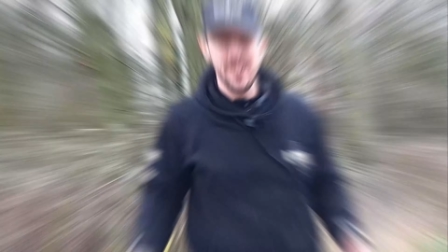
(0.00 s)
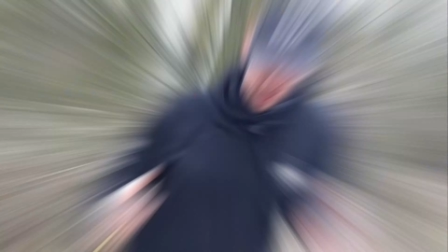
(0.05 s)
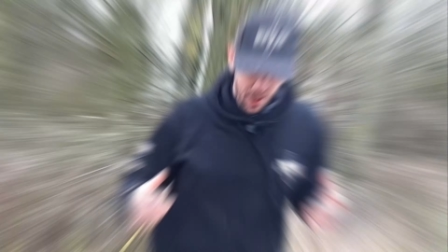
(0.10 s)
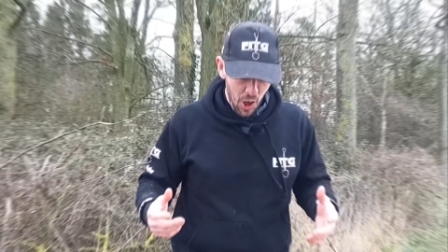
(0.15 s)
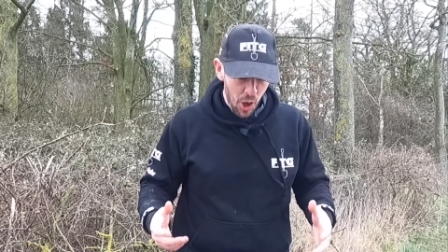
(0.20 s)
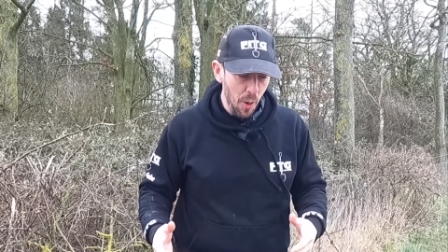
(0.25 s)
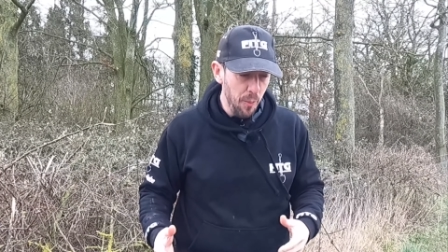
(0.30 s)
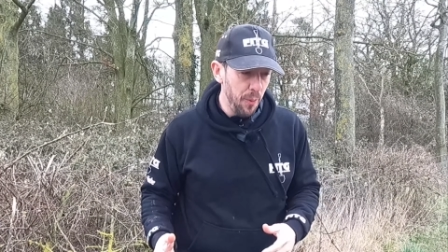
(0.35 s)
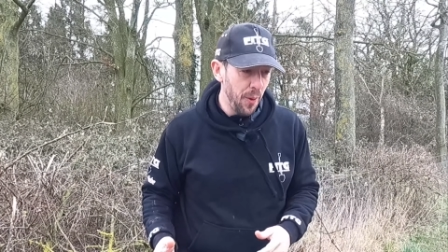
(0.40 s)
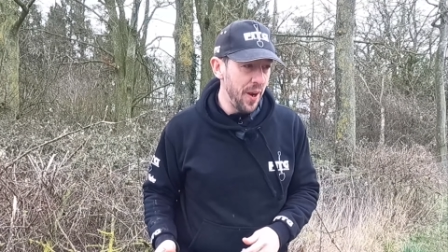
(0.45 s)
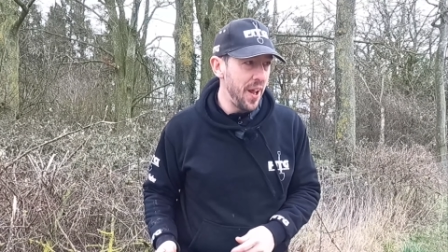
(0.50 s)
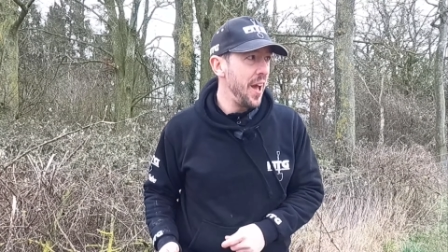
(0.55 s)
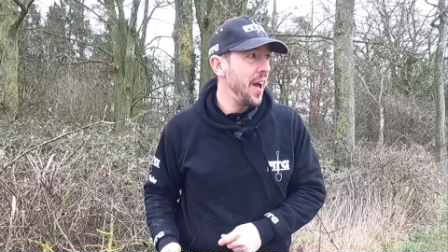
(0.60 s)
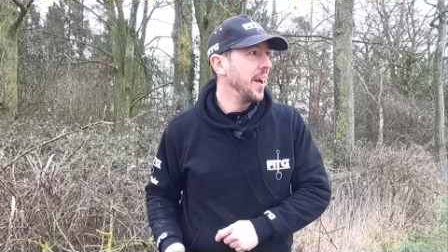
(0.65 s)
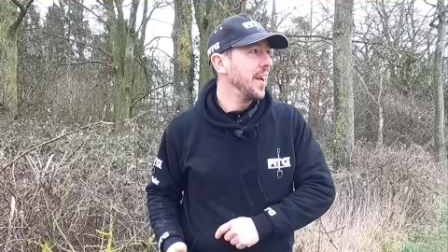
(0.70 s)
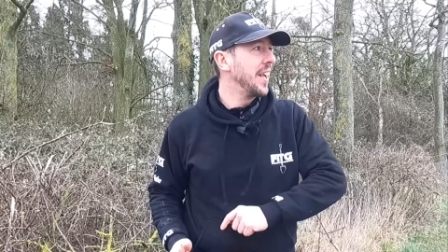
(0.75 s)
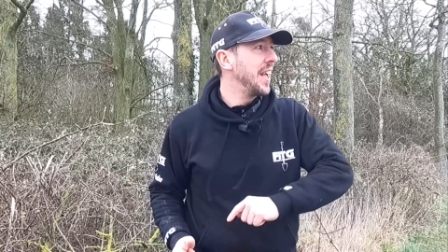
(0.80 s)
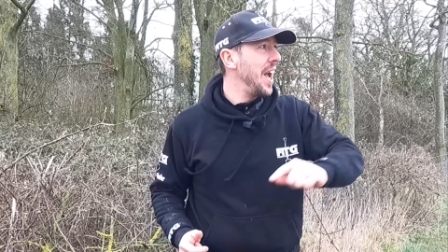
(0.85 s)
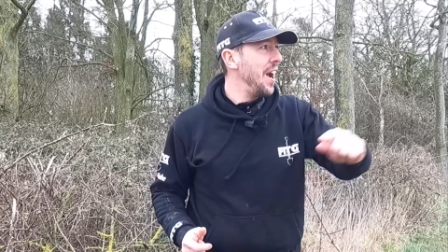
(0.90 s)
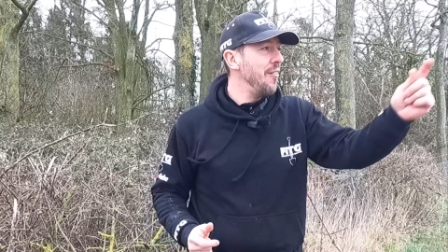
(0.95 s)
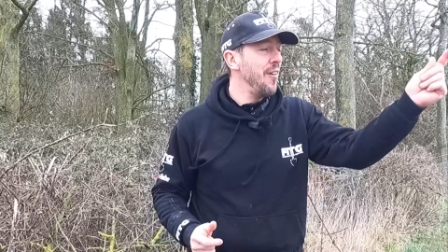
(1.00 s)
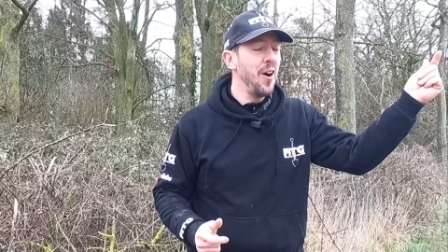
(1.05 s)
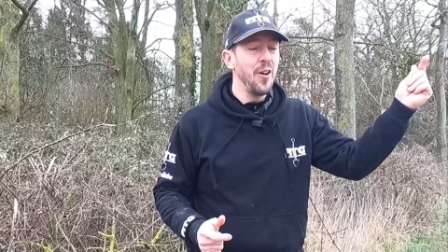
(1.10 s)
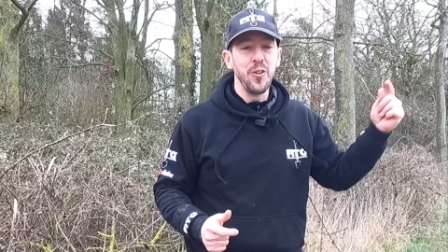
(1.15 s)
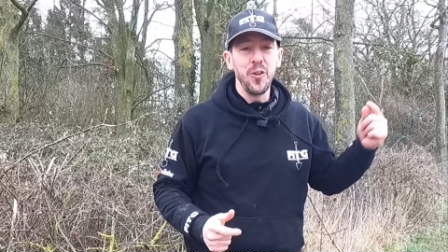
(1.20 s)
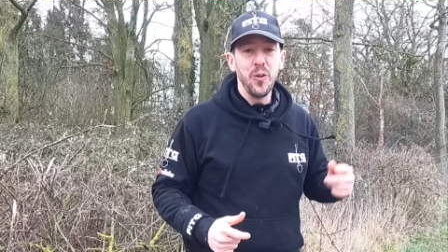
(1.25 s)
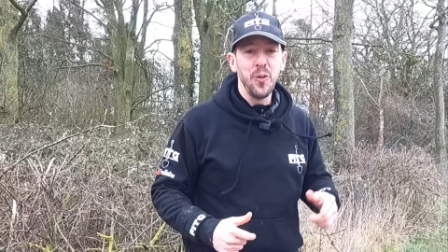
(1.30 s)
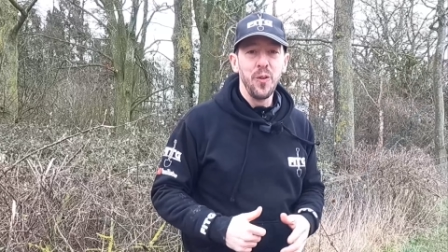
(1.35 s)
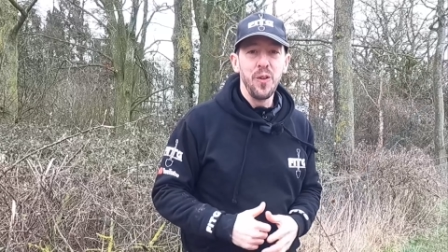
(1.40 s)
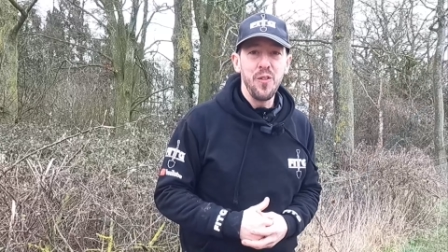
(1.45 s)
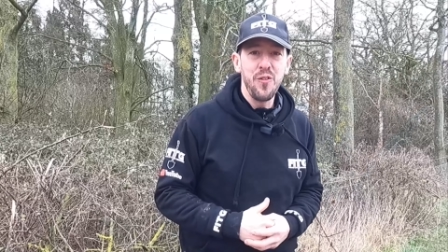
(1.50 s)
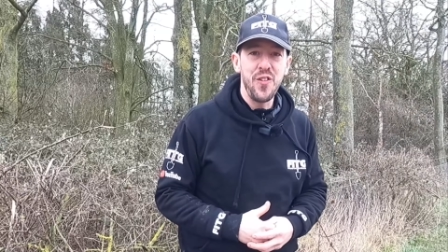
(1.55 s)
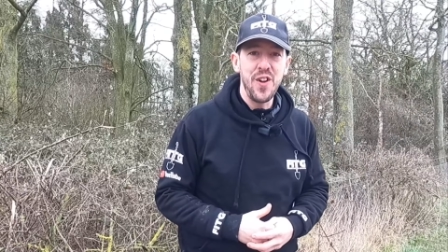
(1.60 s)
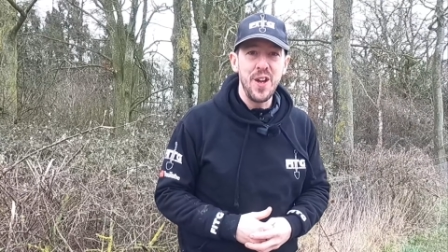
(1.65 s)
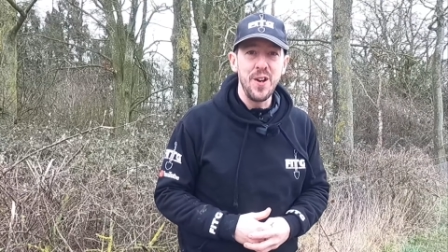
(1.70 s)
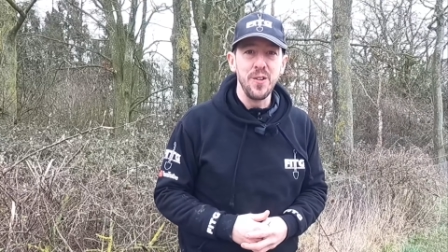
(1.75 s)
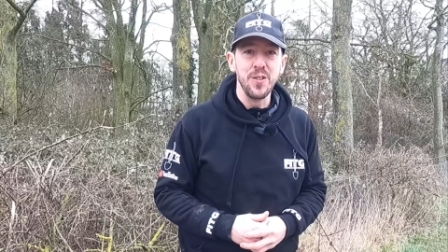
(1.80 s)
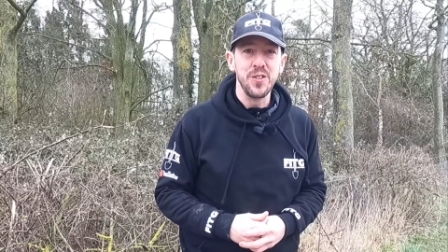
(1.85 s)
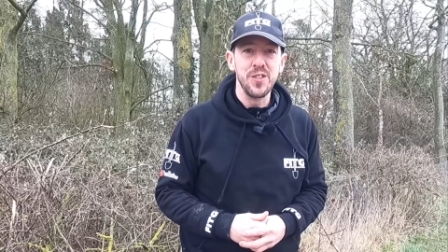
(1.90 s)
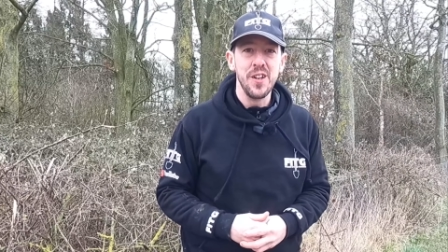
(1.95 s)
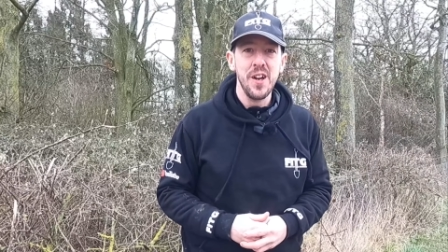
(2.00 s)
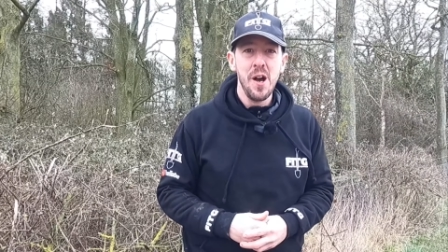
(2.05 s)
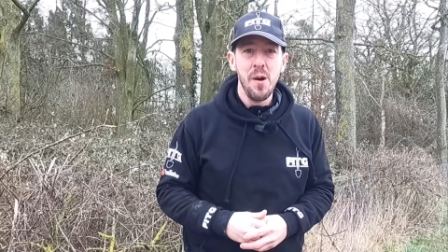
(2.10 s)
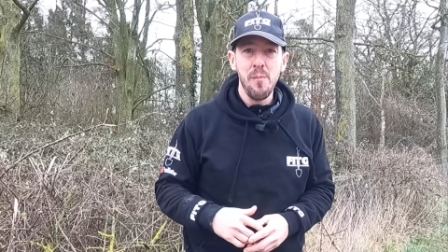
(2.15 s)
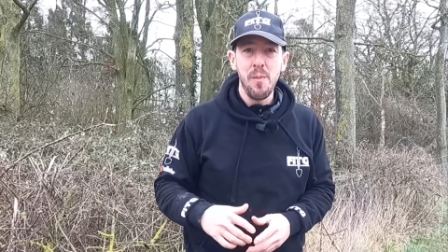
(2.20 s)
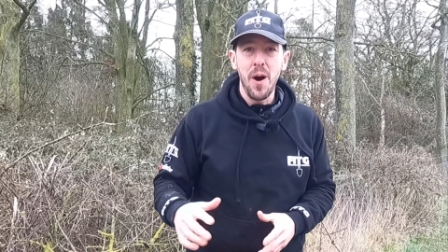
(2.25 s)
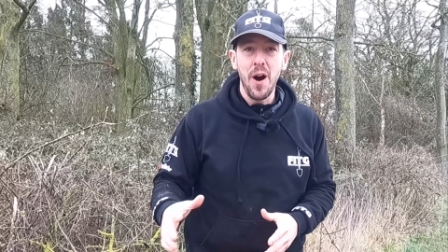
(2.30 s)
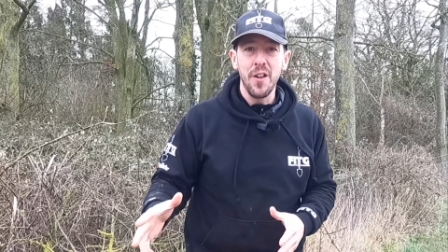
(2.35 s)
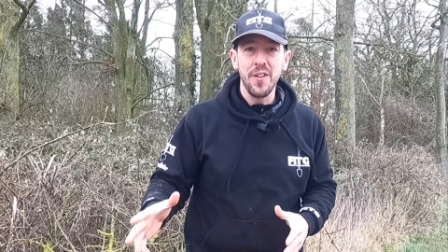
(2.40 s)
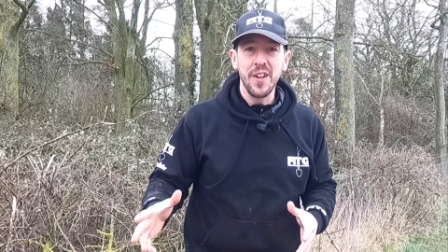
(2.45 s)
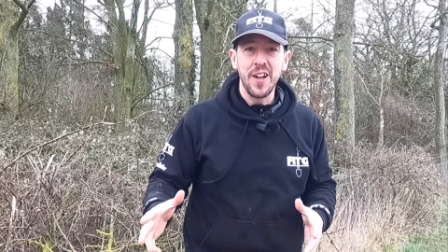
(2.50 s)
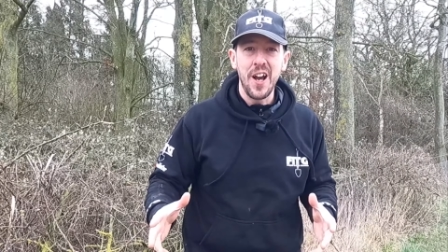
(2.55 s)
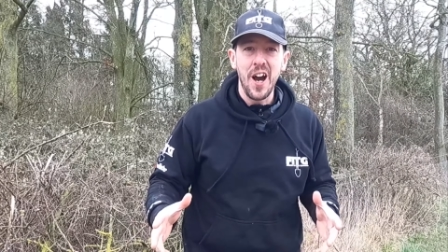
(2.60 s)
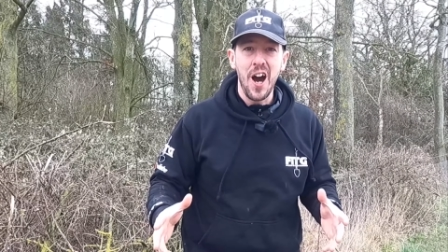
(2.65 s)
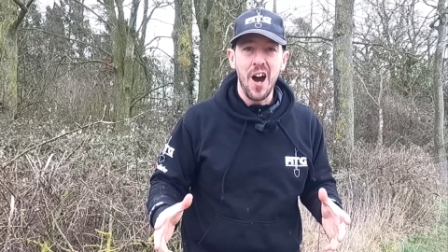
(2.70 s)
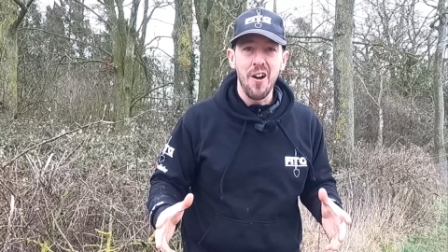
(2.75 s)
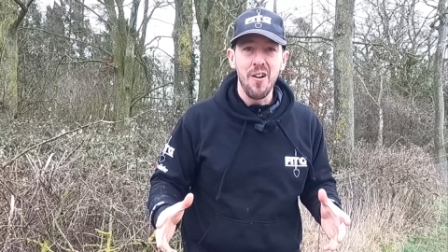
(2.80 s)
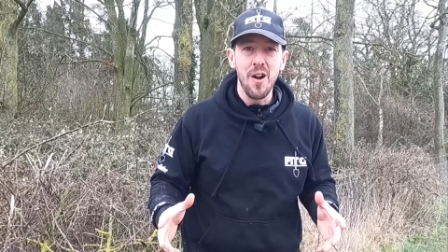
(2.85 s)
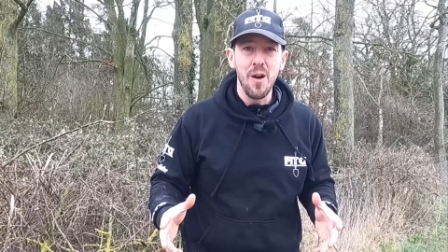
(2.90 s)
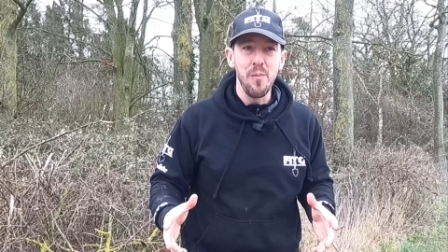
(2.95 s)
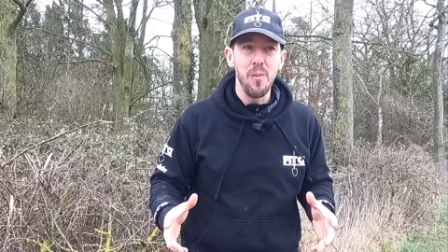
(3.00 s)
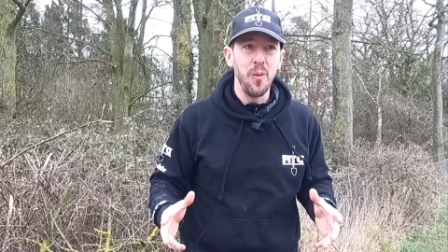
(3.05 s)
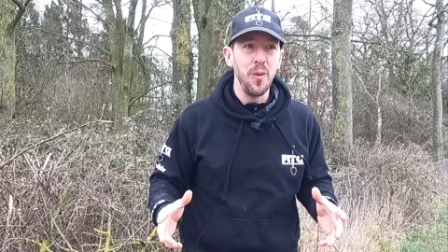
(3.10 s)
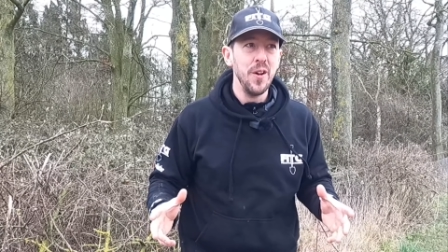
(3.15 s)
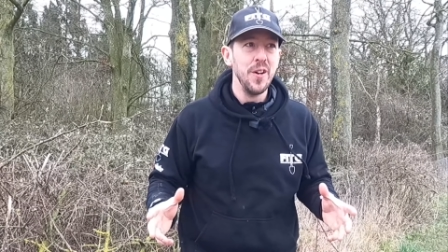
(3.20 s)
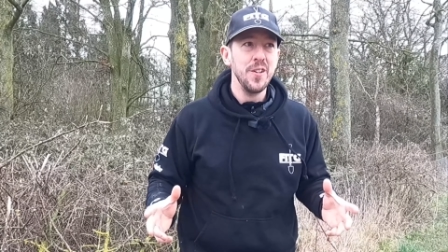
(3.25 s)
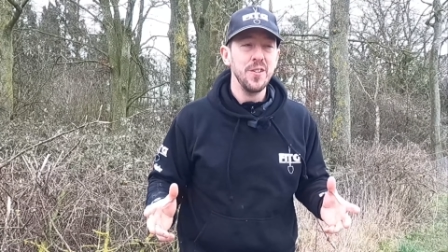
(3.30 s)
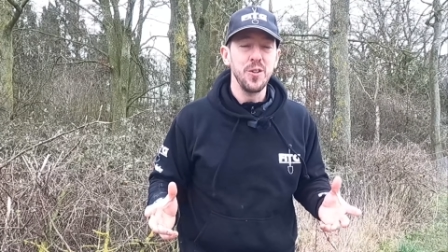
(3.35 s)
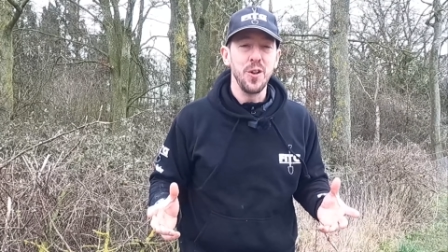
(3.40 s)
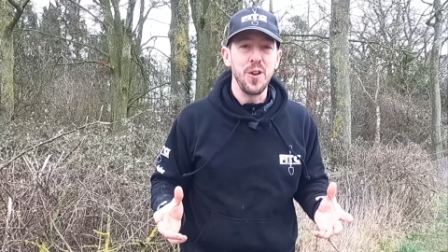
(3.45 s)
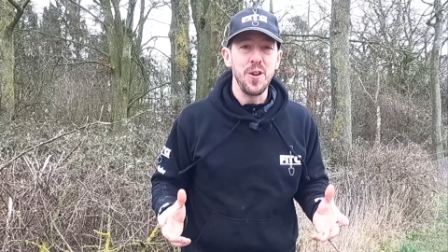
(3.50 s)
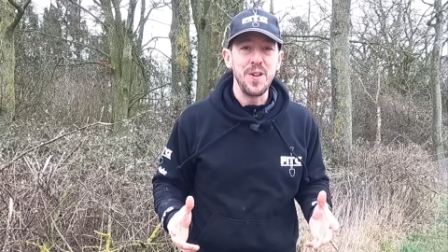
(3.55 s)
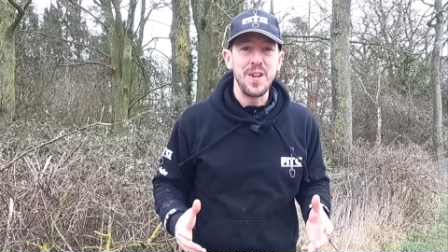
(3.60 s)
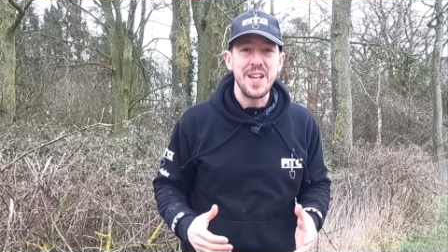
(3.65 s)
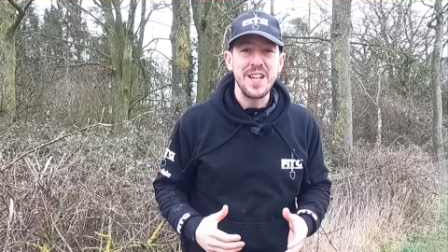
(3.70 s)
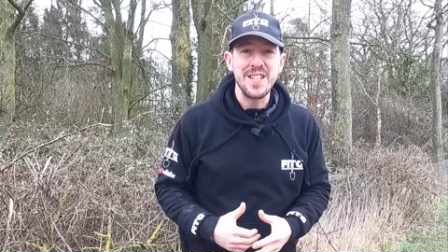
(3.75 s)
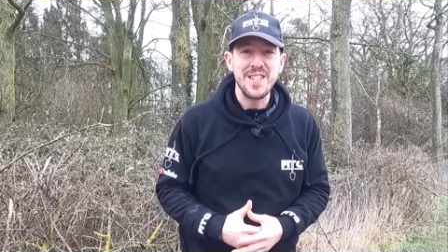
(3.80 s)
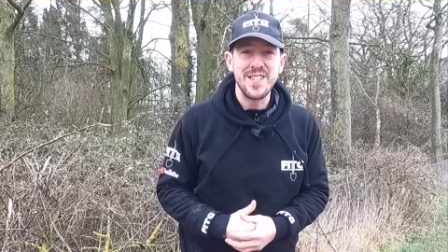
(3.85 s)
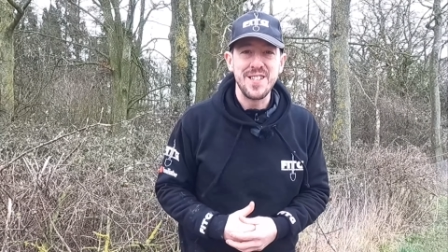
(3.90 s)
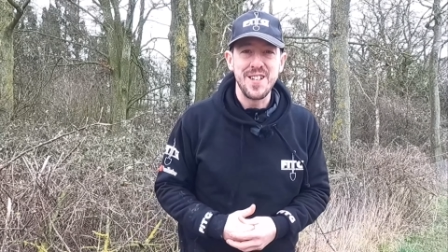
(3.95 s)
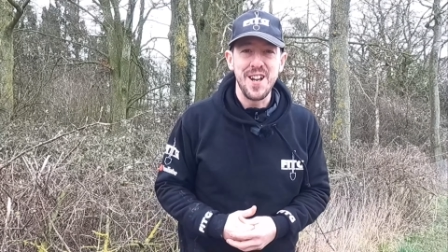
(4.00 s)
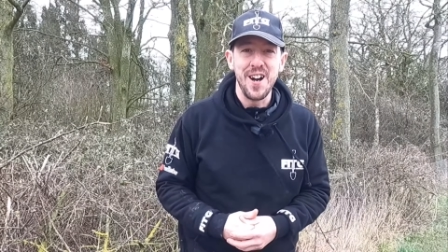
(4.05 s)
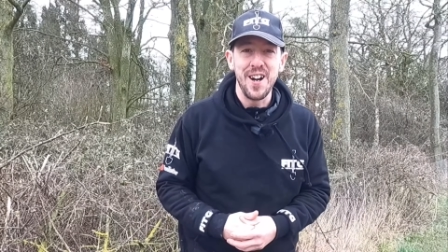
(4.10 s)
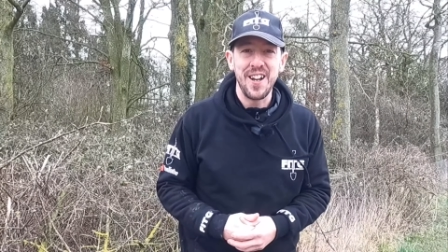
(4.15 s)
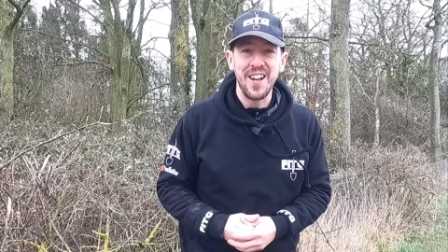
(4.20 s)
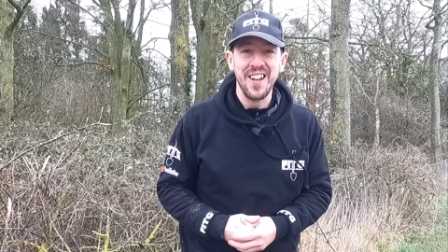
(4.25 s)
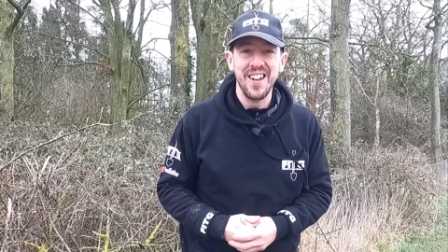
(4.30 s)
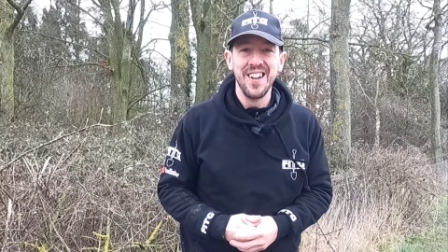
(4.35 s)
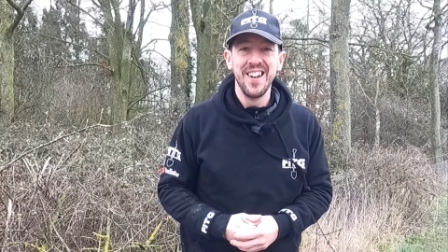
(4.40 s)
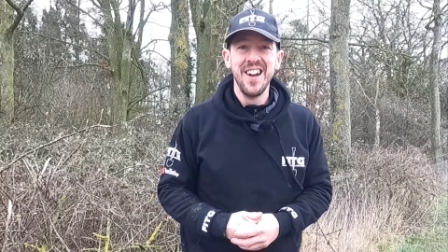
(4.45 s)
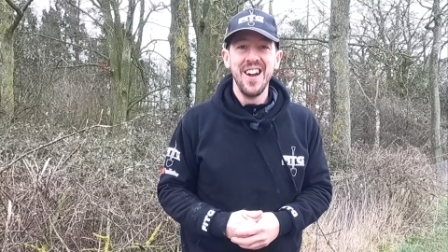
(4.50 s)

Gonna hop on it and get around all the fields, park the car up so I don't get stuck.